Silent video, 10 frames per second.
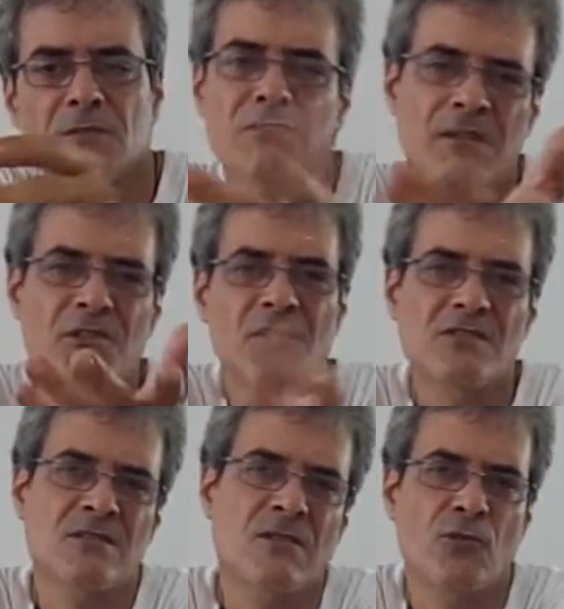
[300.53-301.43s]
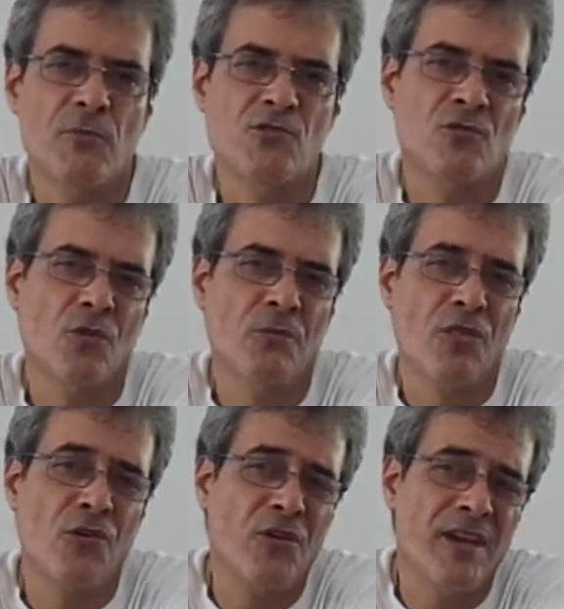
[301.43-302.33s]
Maybe you can start from issue number
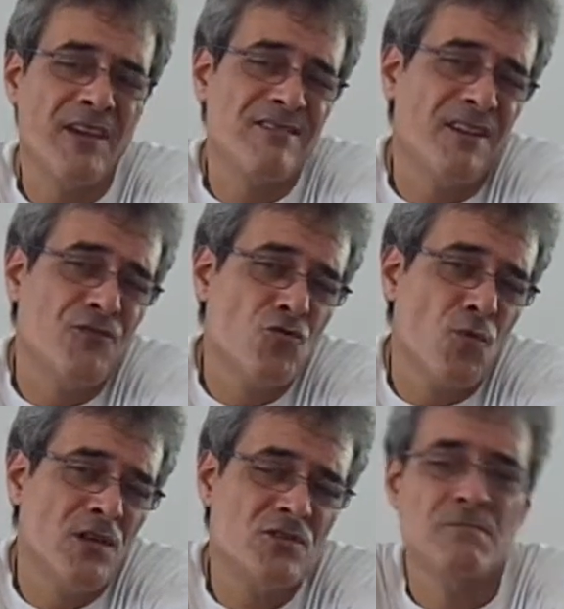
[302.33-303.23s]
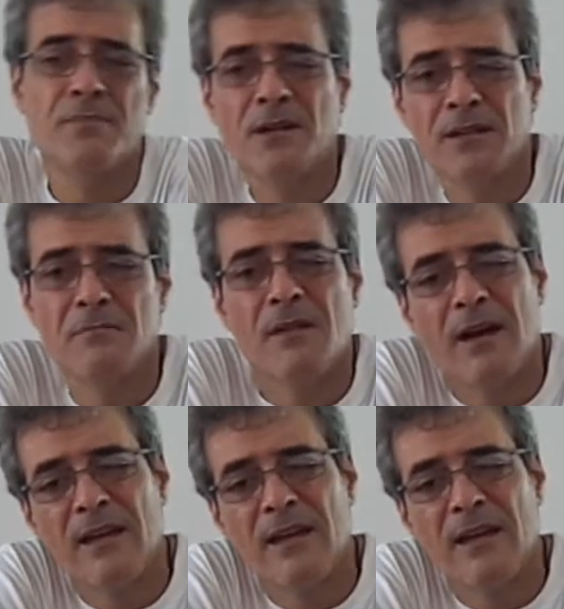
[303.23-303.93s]
38 if you want to, but in my